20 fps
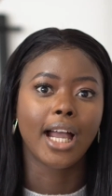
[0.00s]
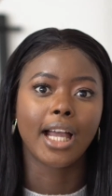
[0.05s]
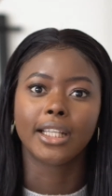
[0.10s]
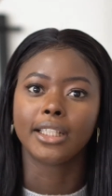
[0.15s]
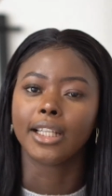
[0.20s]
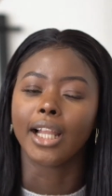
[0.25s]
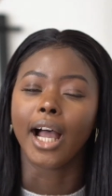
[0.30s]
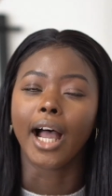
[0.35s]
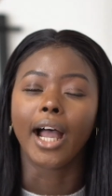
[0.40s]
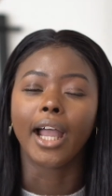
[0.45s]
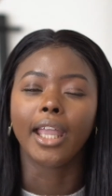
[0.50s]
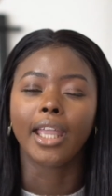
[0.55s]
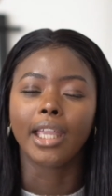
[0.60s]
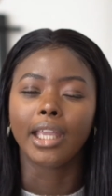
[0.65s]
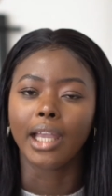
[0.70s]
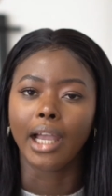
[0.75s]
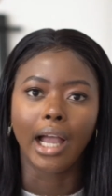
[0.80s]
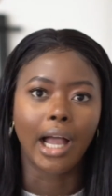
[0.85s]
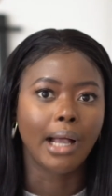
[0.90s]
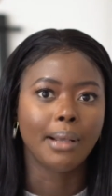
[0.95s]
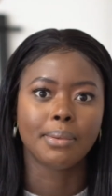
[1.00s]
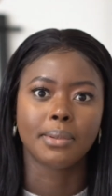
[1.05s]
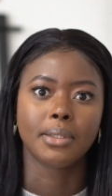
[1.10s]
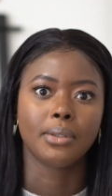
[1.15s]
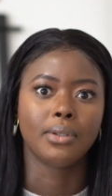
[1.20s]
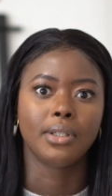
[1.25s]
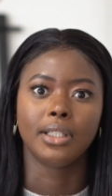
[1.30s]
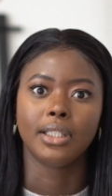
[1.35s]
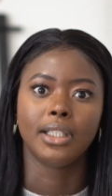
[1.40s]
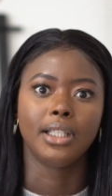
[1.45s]
and I
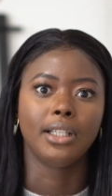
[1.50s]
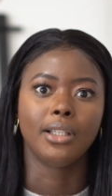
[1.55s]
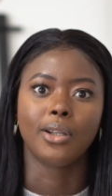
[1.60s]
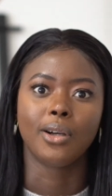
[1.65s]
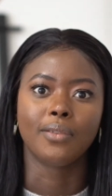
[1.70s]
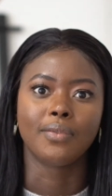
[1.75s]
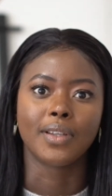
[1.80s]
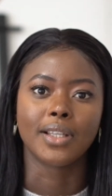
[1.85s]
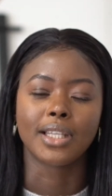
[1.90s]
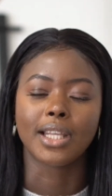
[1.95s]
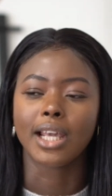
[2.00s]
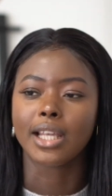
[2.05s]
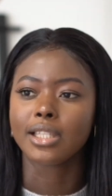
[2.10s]
absolutely love it.